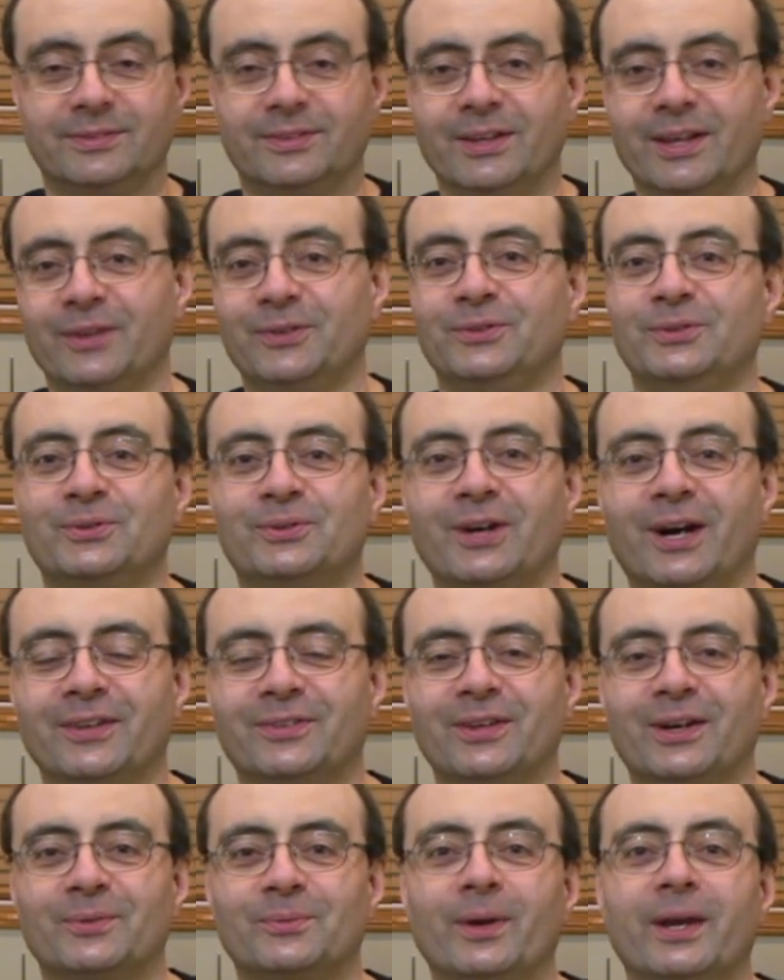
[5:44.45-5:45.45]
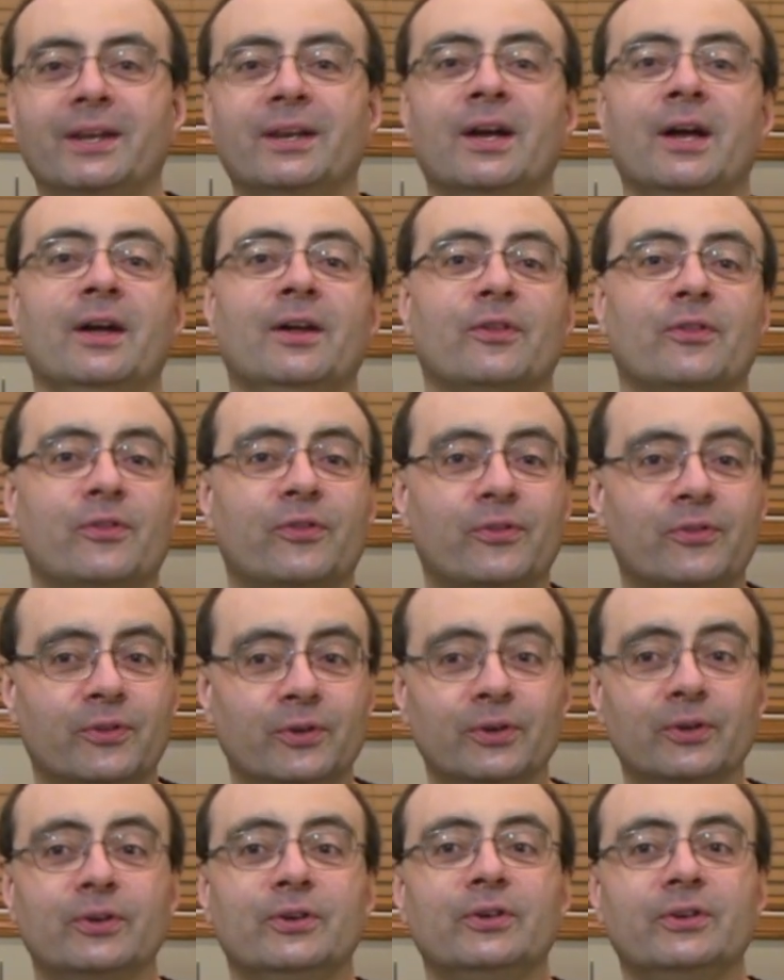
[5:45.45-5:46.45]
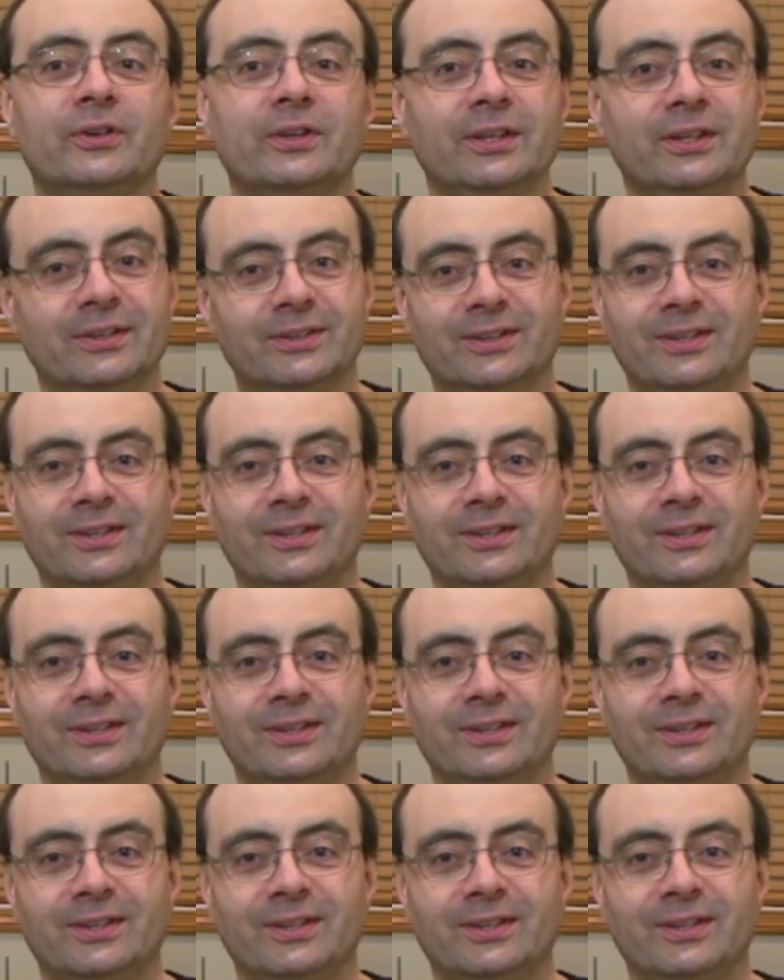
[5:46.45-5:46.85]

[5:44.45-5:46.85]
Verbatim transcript: Yeah, you got that right. 30